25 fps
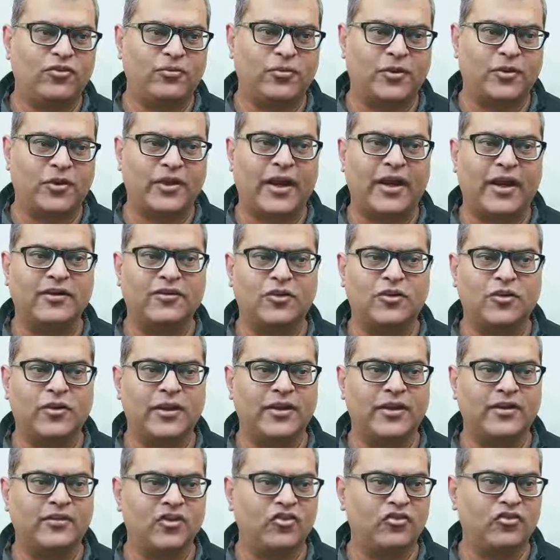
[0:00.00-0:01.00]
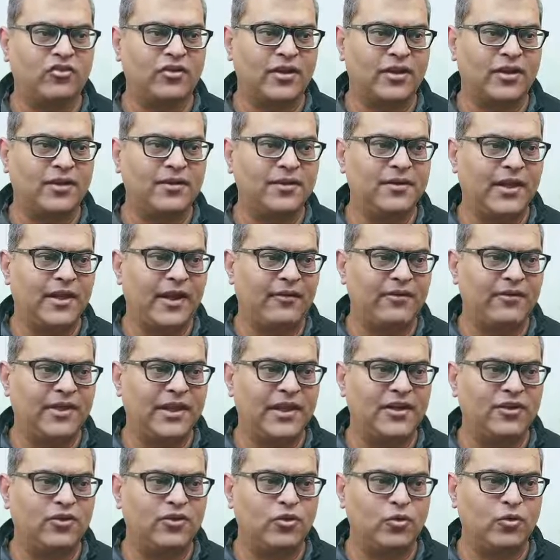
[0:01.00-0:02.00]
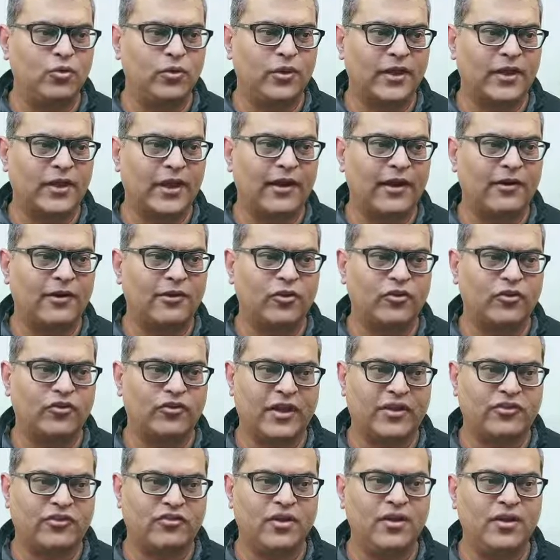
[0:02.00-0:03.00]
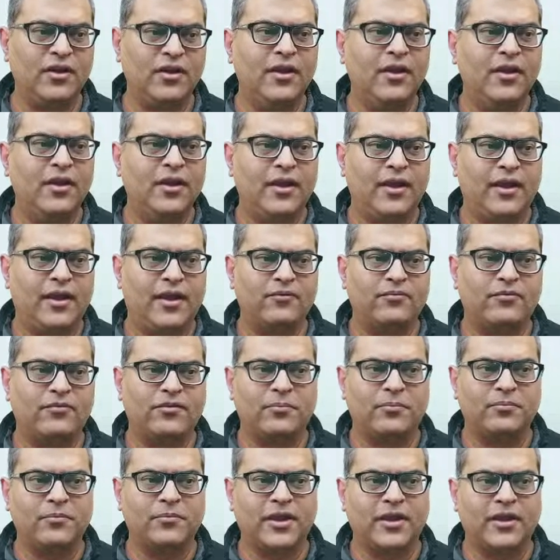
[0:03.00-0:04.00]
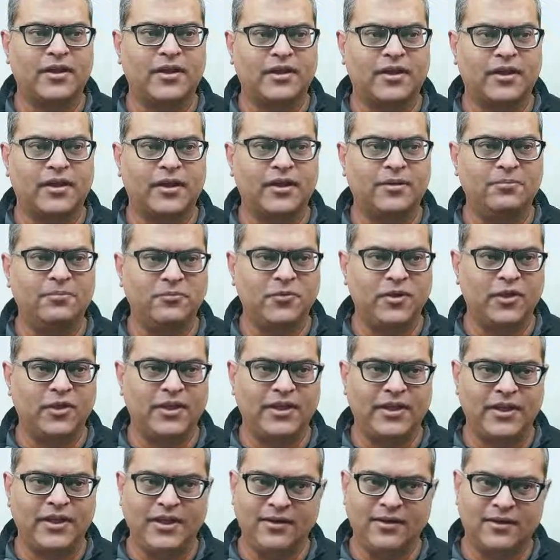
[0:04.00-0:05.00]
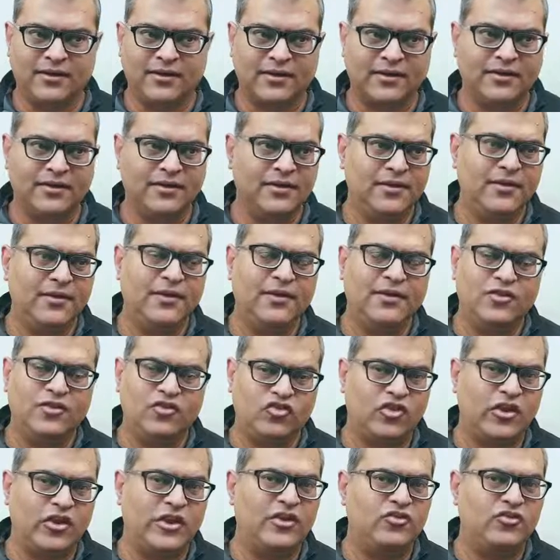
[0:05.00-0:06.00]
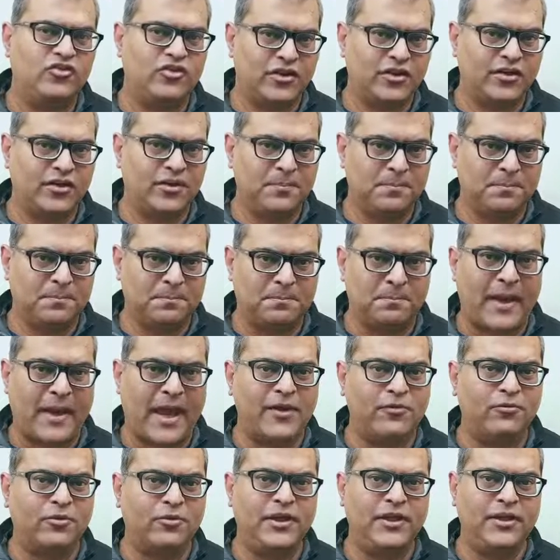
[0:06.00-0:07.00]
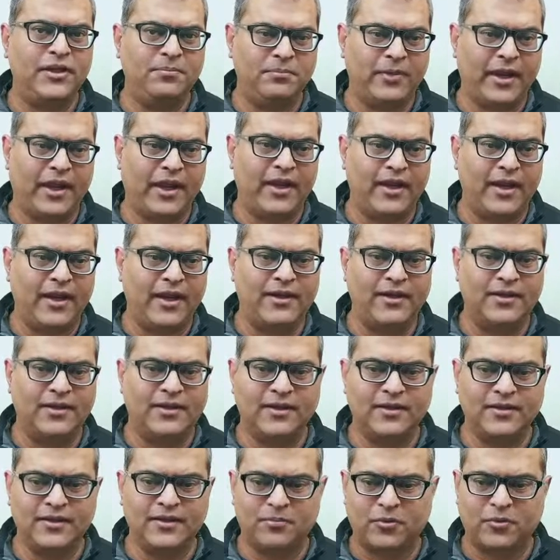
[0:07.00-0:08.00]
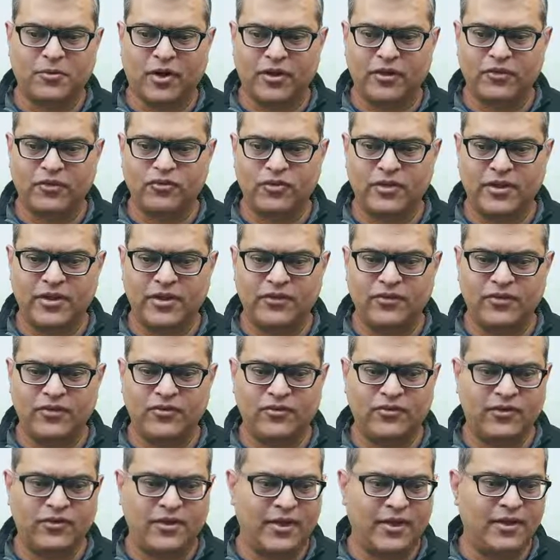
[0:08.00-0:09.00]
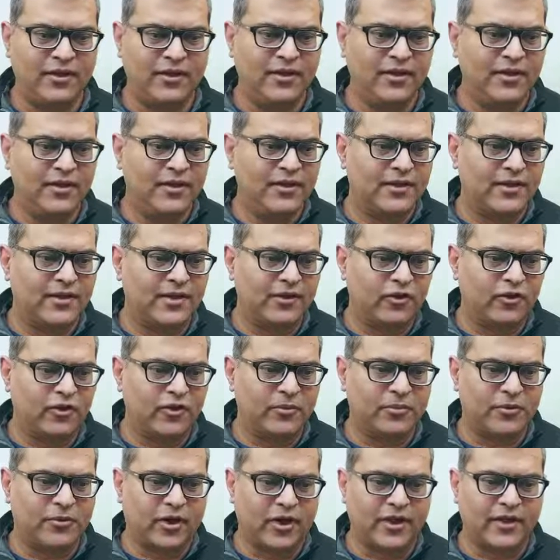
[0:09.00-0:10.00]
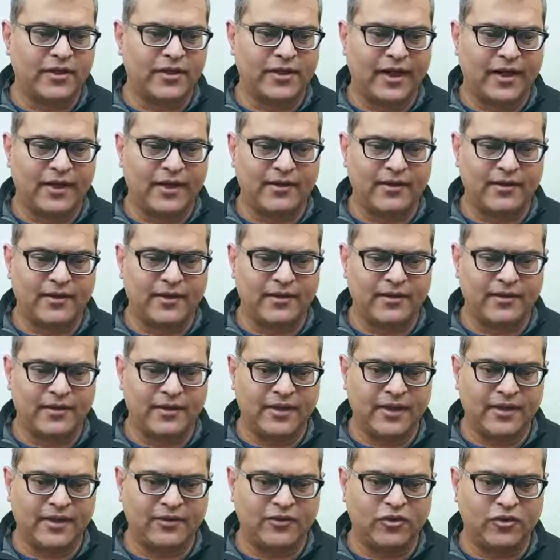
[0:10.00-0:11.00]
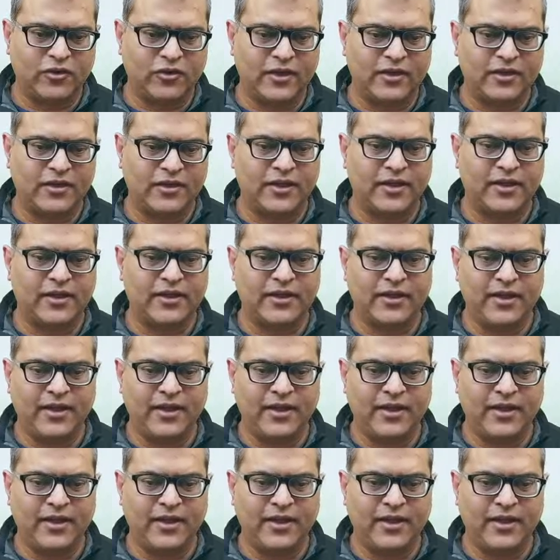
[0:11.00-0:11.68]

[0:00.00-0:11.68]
for that, you can just navigate to the catalog section, and from there you can either change it manually by editing the product. So you can just click on the product title, and then you can click